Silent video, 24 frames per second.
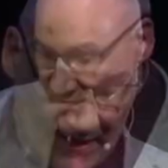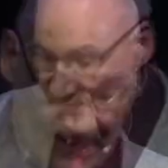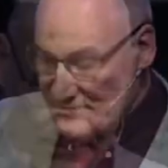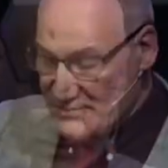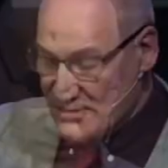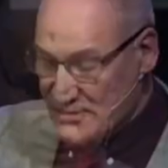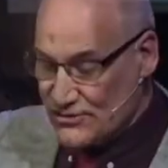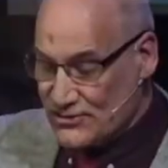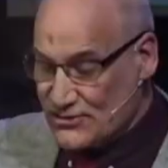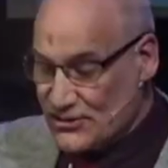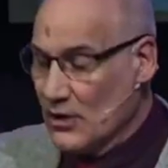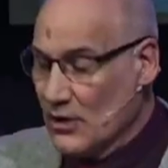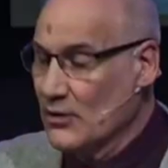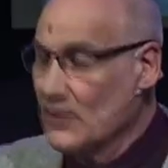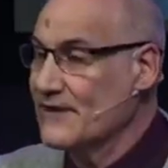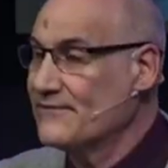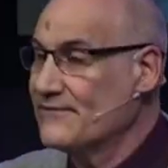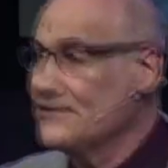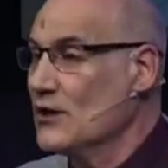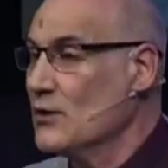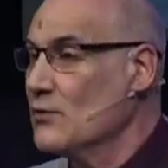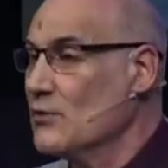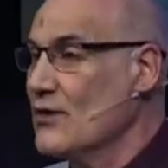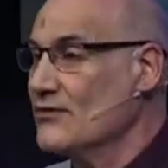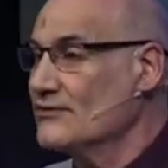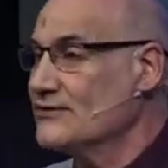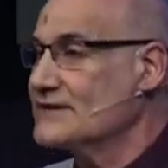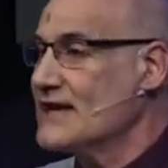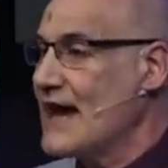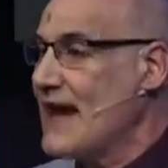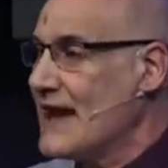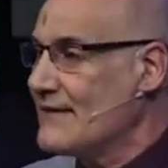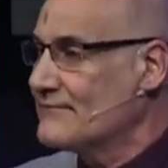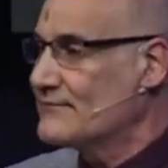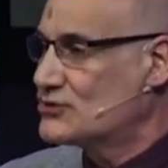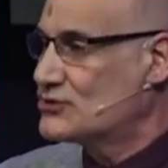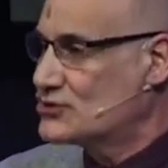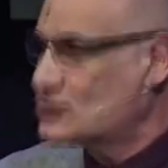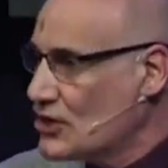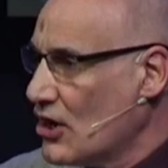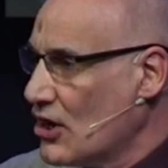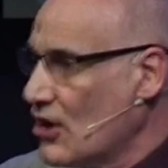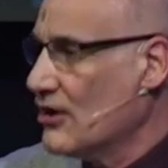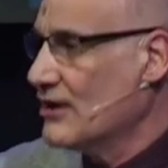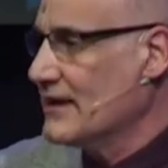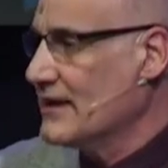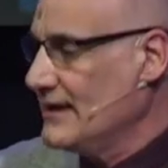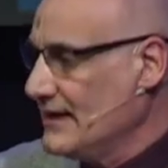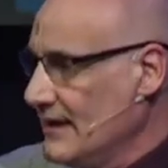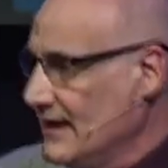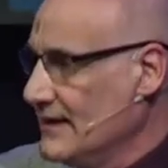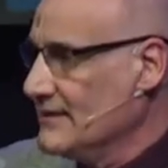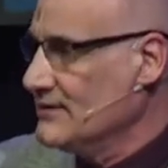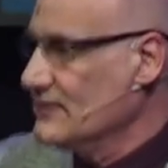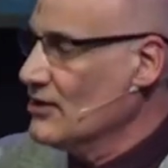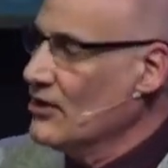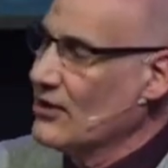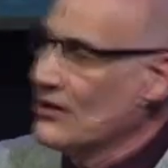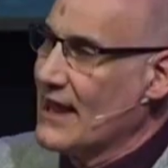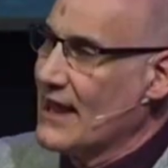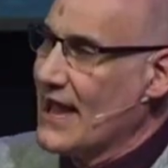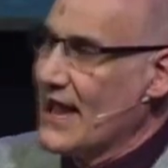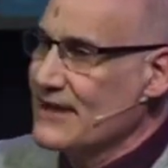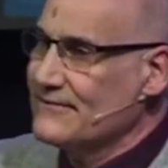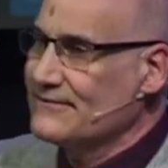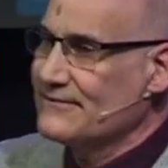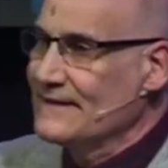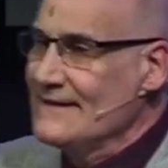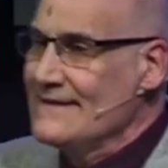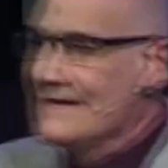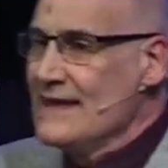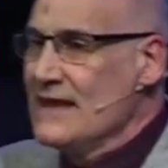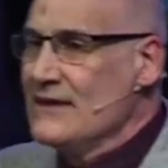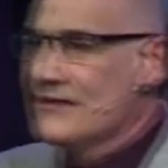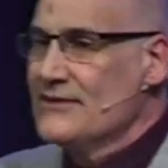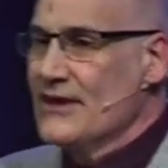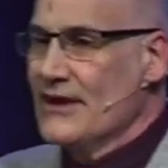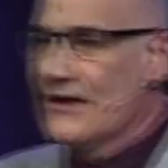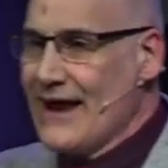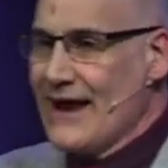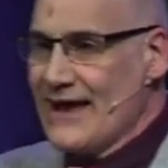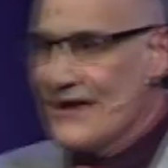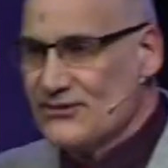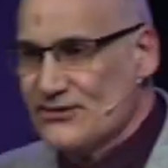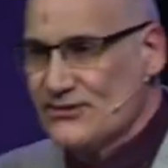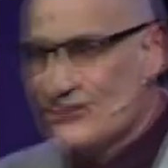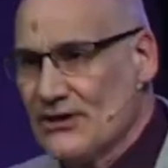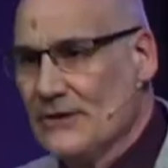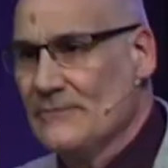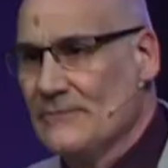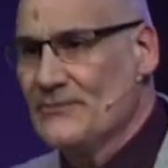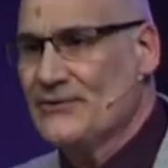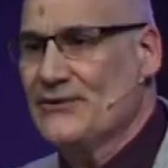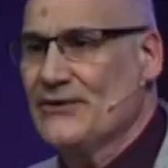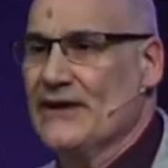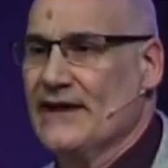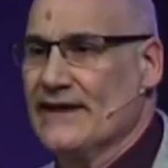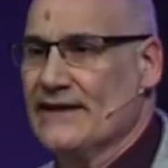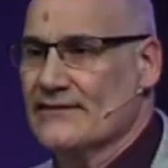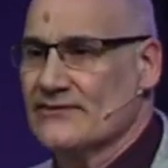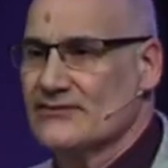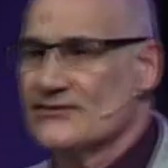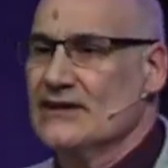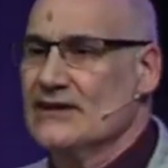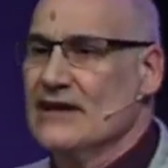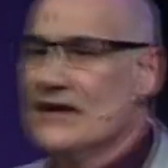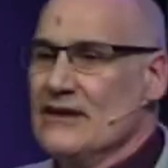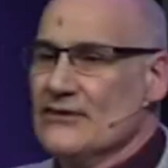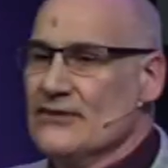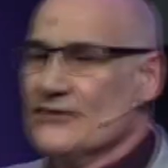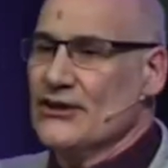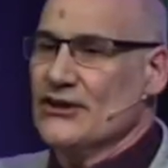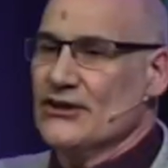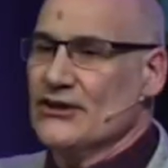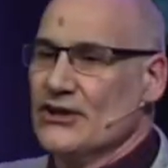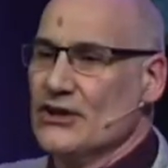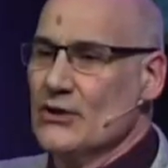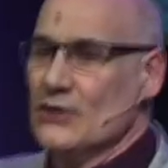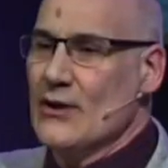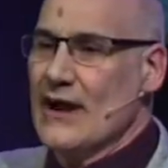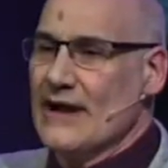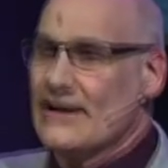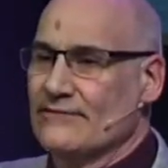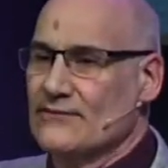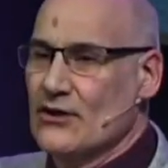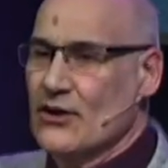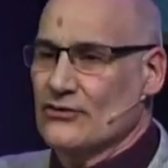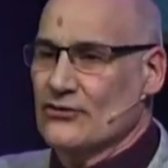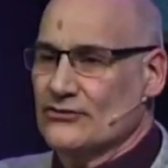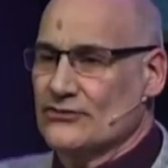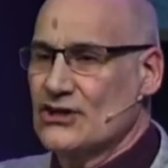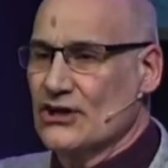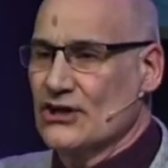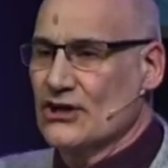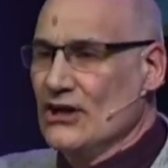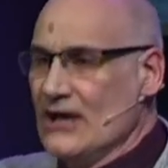And so if you want to have joy in your life, there are some things that you have got to